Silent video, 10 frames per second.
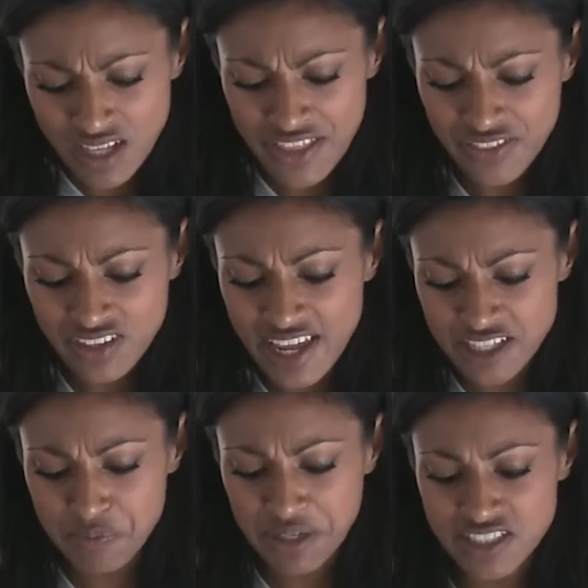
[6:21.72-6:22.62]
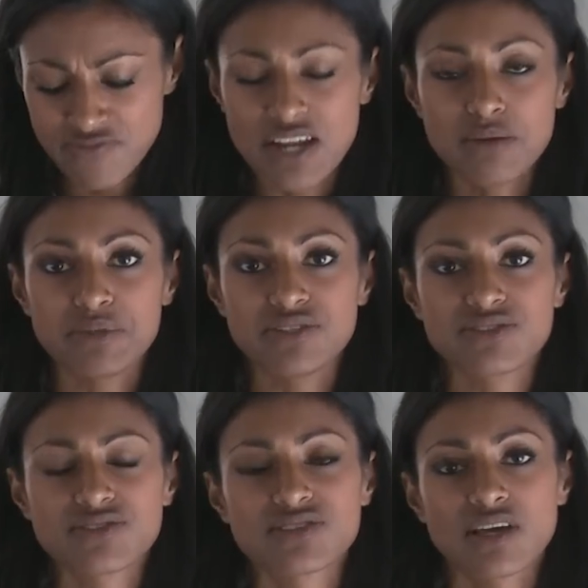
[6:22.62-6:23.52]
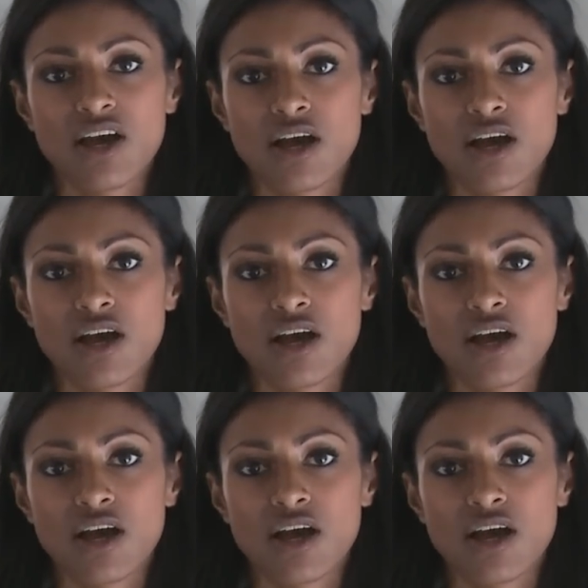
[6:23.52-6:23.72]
I think the next big developments